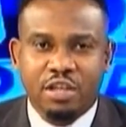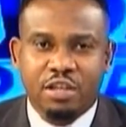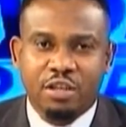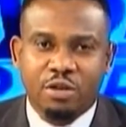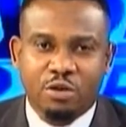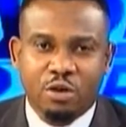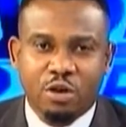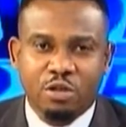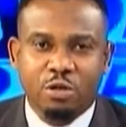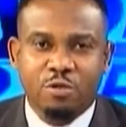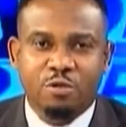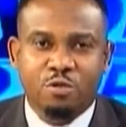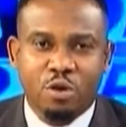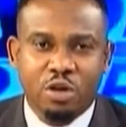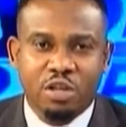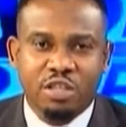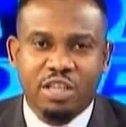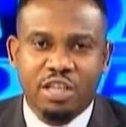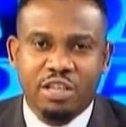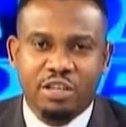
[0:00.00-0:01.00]
the cost of
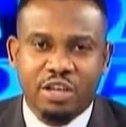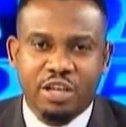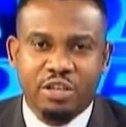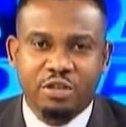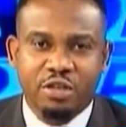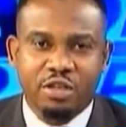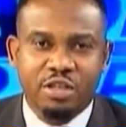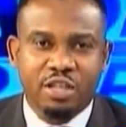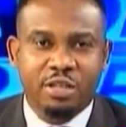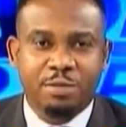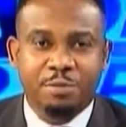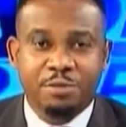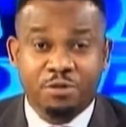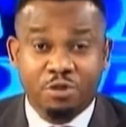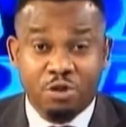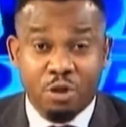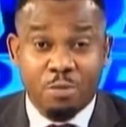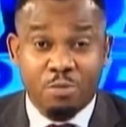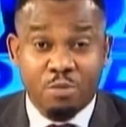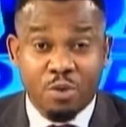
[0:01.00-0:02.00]
quality education in a
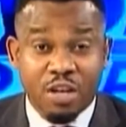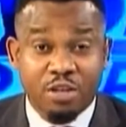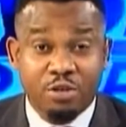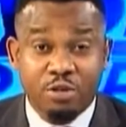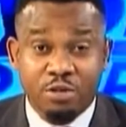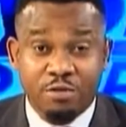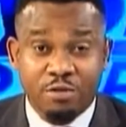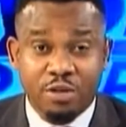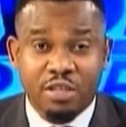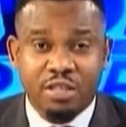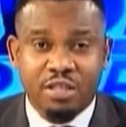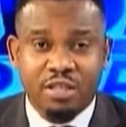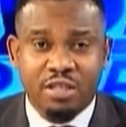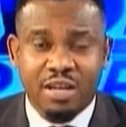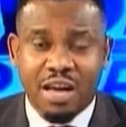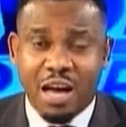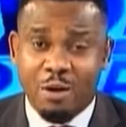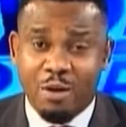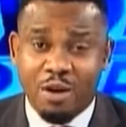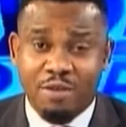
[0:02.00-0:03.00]
top-ranked university,
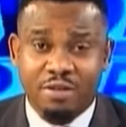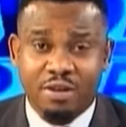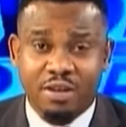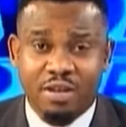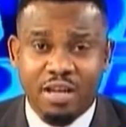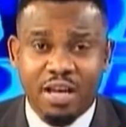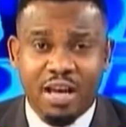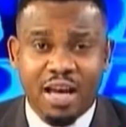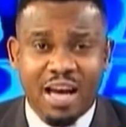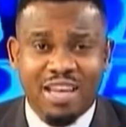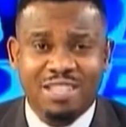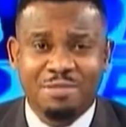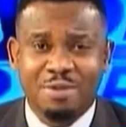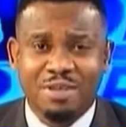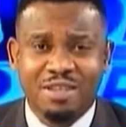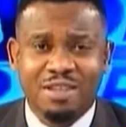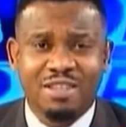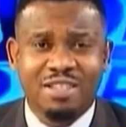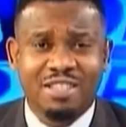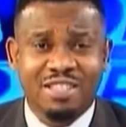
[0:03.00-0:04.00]
however, has
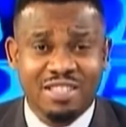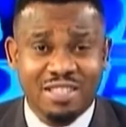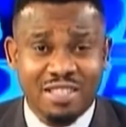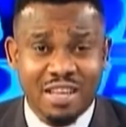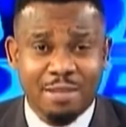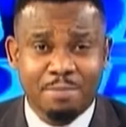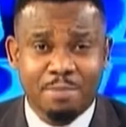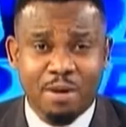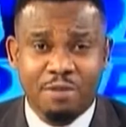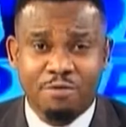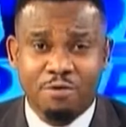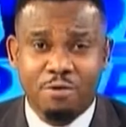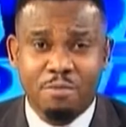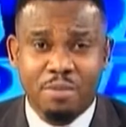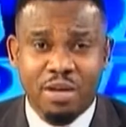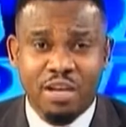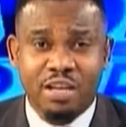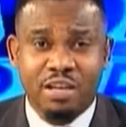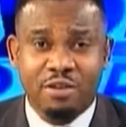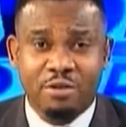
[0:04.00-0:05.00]
been a setback for
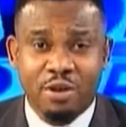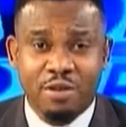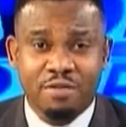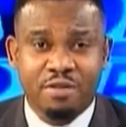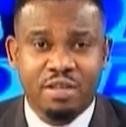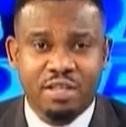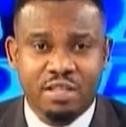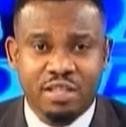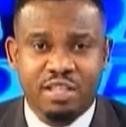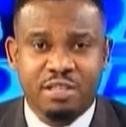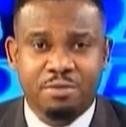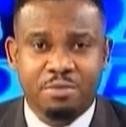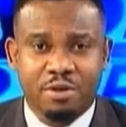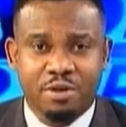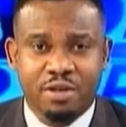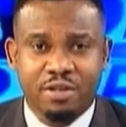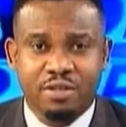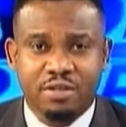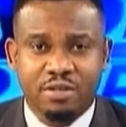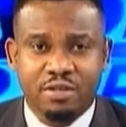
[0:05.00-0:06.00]
many craving this
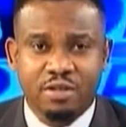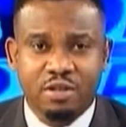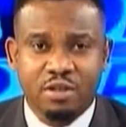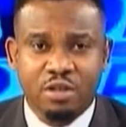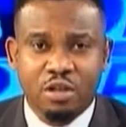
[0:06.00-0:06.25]
experience.